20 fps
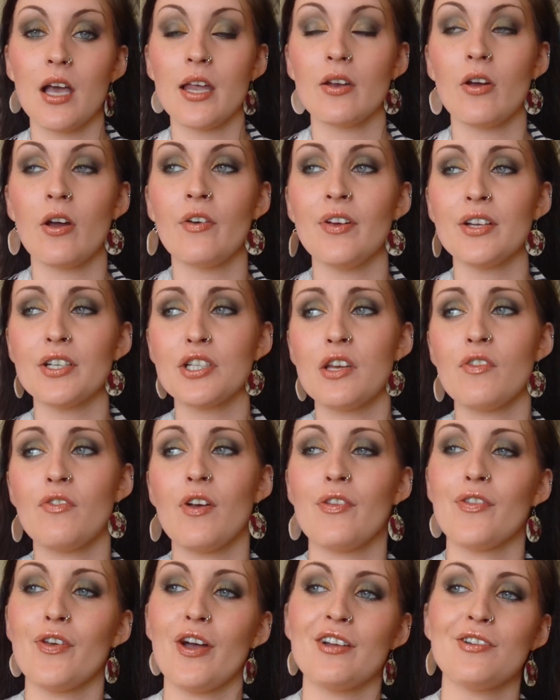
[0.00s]
and I've actually
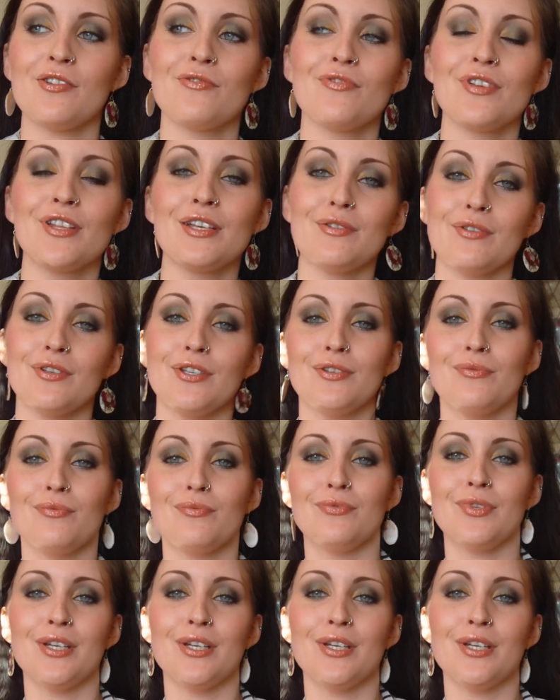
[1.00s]
found that I don't really